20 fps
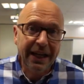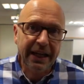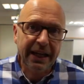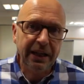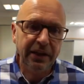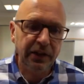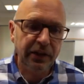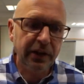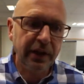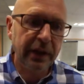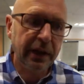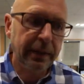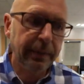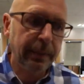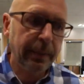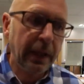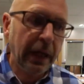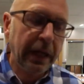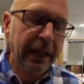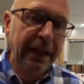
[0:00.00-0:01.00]
is that
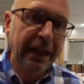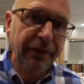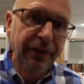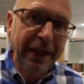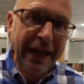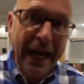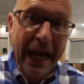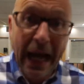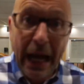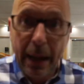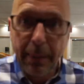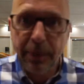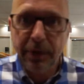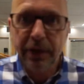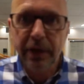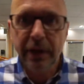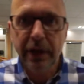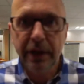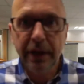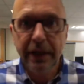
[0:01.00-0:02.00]
they've
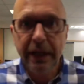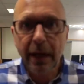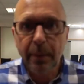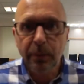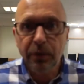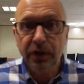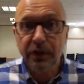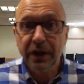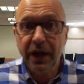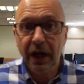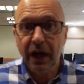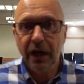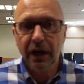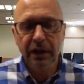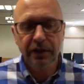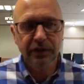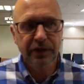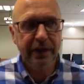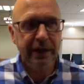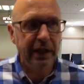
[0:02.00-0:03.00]
capped the number of
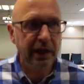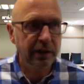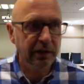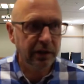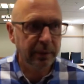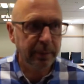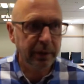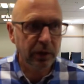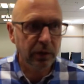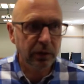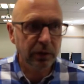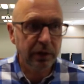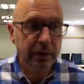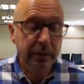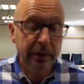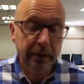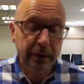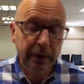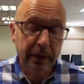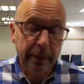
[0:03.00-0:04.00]
cars they're going to build,
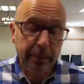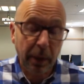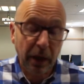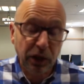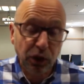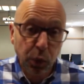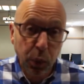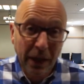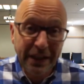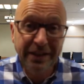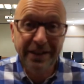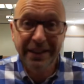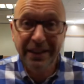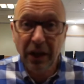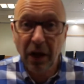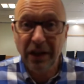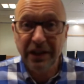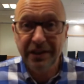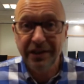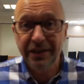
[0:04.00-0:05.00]
that by
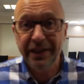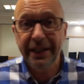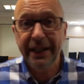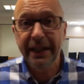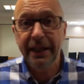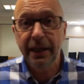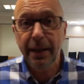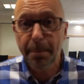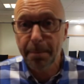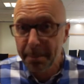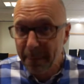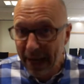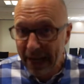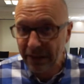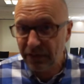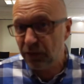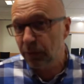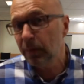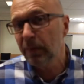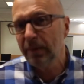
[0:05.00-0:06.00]
2019 the
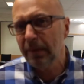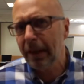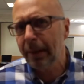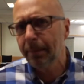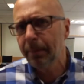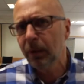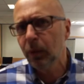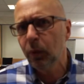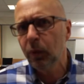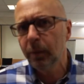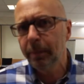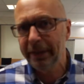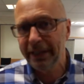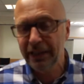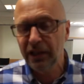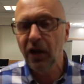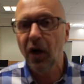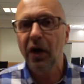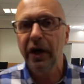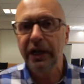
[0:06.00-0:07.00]
maximum number will be
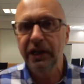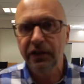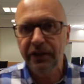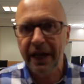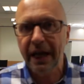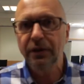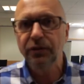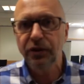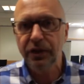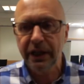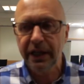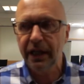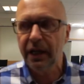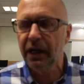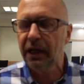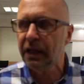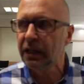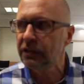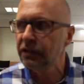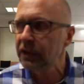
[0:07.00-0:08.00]
9,000
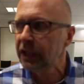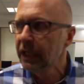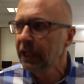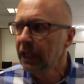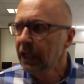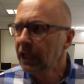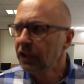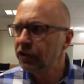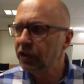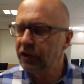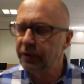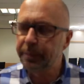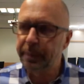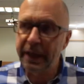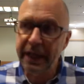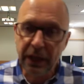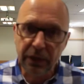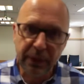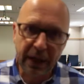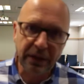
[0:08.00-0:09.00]
cars. So it's
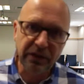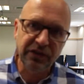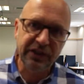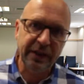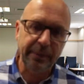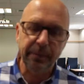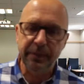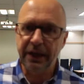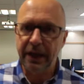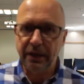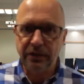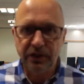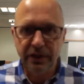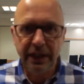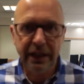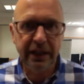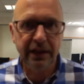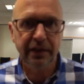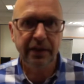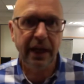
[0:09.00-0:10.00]
been around 7,000,
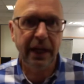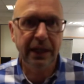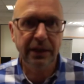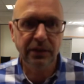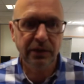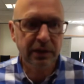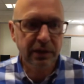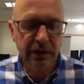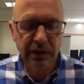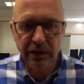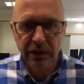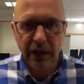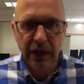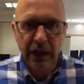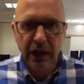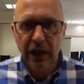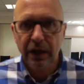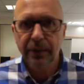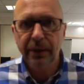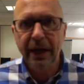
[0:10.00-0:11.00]
8,000,
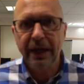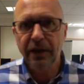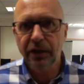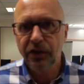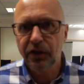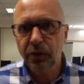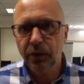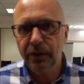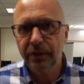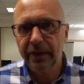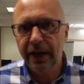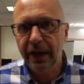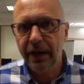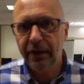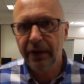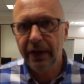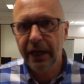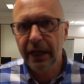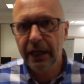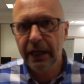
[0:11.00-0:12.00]
around that sort of
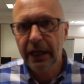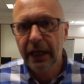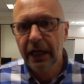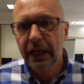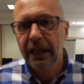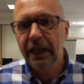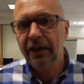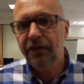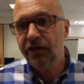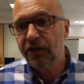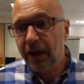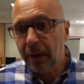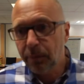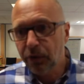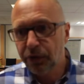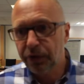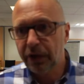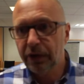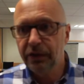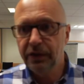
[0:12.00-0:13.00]
area. There's some
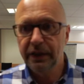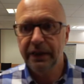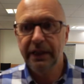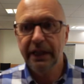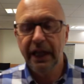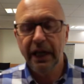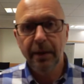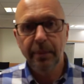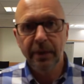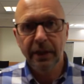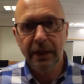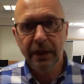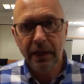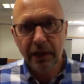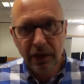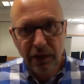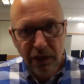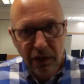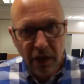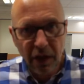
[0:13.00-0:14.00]
growth in there, but
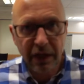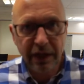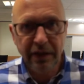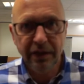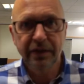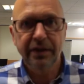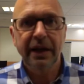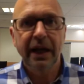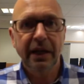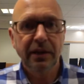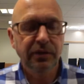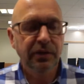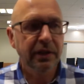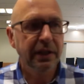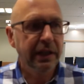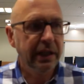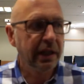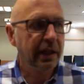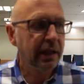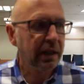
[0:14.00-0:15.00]
9,000
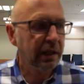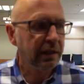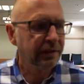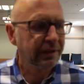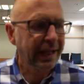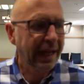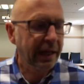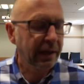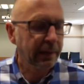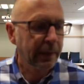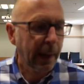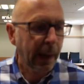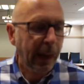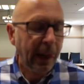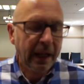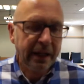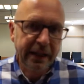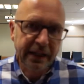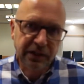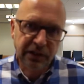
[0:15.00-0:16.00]
cars. Now,
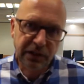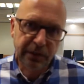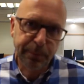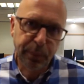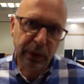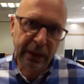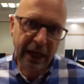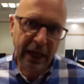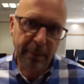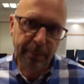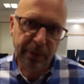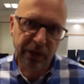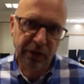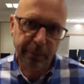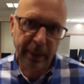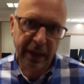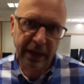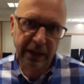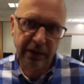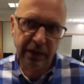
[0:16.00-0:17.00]
let's just put that in
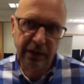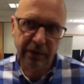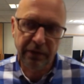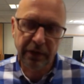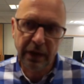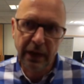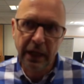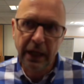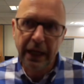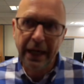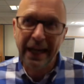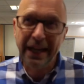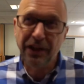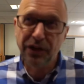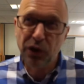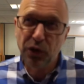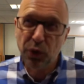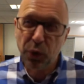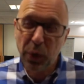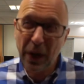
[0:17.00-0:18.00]
perspective.
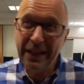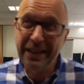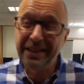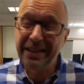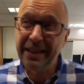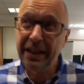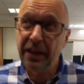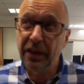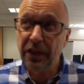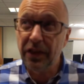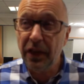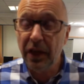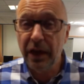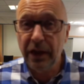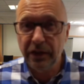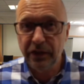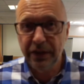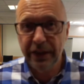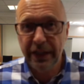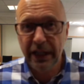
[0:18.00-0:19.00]
In
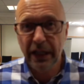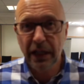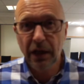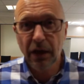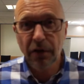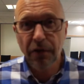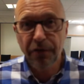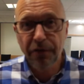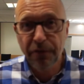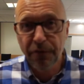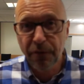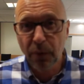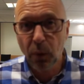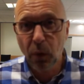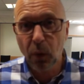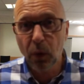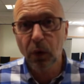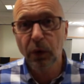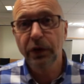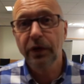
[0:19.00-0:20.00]
2013,
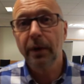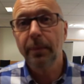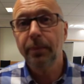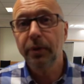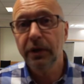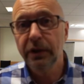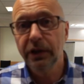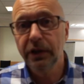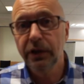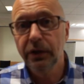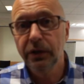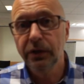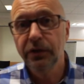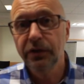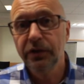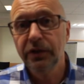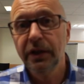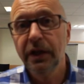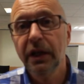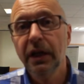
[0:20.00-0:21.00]
Ford
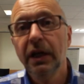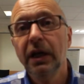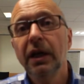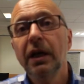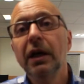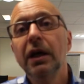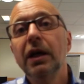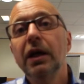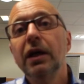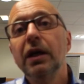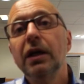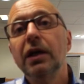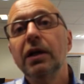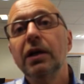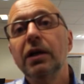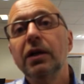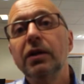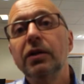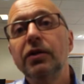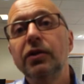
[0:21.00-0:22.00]
produced
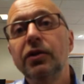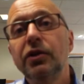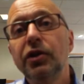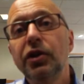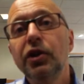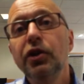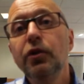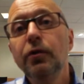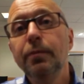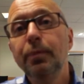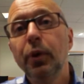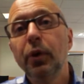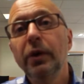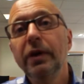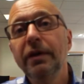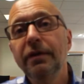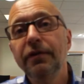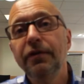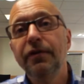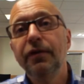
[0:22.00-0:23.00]

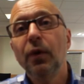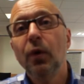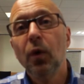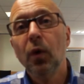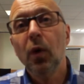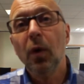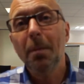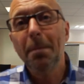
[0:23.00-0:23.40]
2.4